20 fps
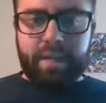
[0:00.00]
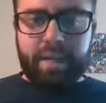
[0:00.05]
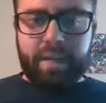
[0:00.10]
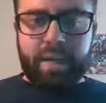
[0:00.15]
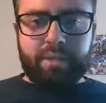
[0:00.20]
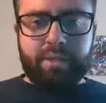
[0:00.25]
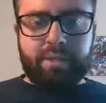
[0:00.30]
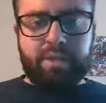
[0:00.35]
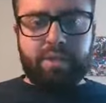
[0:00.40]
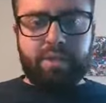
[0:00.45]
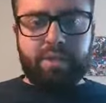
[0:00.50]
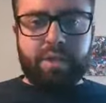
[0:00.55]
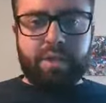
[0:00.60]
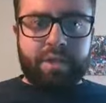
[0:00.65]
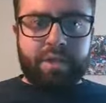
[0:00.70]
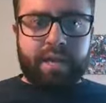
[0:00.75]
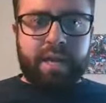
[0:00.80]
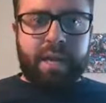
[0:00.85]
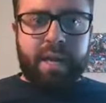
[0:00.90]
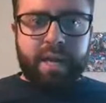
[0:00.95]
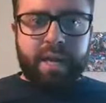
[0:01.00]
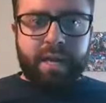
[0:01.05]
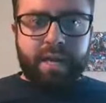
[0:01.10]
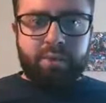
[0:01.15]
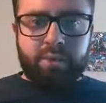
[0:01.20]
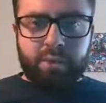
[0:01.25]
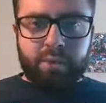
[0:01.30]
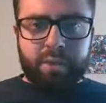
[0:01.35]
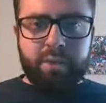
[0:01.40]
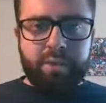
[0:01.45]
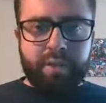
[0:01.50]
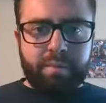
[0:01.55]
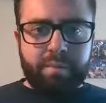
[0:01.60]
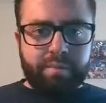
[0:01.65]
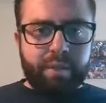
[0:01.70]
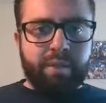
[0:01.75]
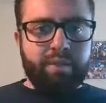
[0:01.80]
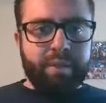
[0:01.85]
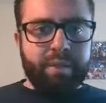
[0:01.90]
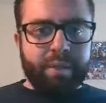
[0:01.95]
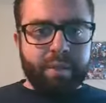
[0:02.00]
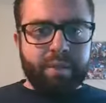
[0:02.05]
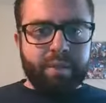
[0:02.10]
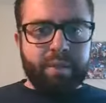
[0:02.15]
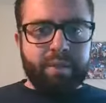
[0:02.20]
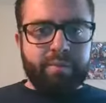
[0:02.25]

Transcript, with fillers: And so you get to really build it